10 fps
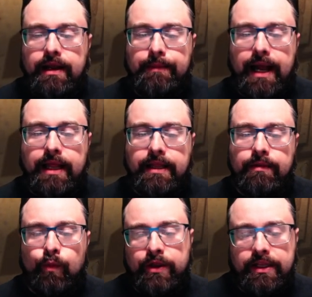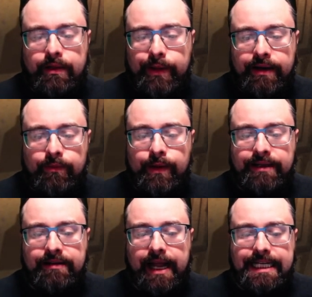I mean, one thing that
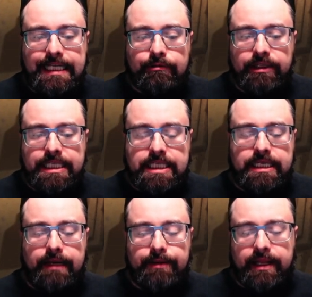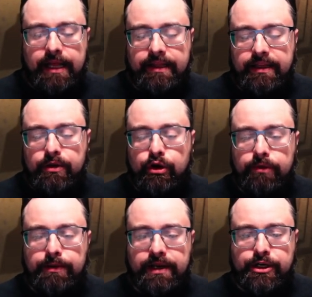I didn't really see, but I think that you
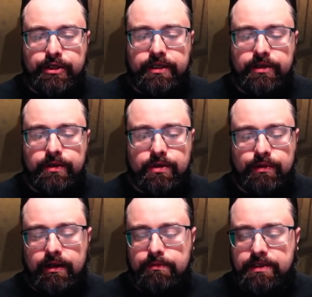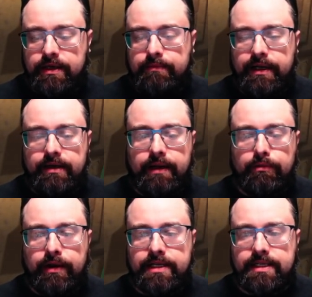could potentially do as well. Oops, I didn't mean to take
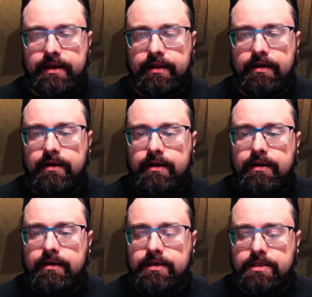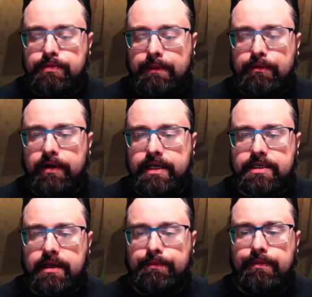Boreas out of there. Let's just pop
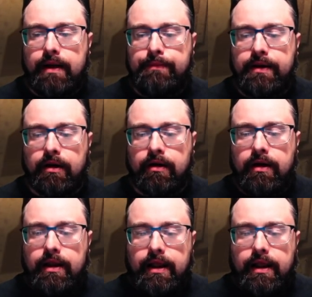Boreas up here.